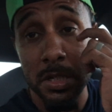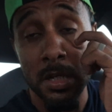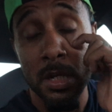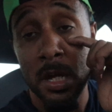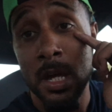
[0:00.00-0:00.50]
you.
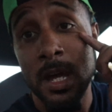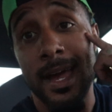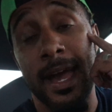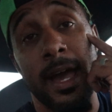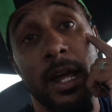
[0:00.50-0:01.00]

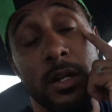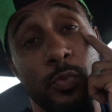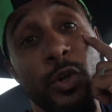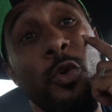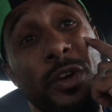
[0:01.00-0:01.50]
And
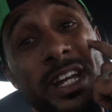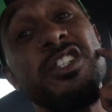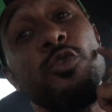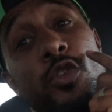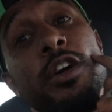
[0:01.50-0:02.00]
we're gonna get
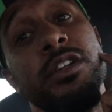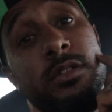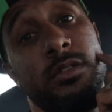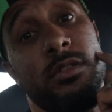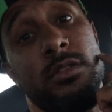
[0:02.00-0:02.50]
to running
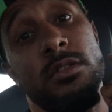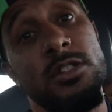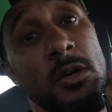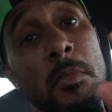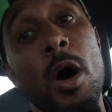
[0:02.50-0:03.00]

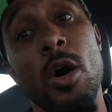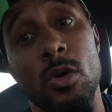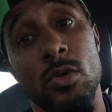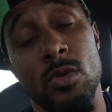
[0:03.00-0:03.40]
tomorrow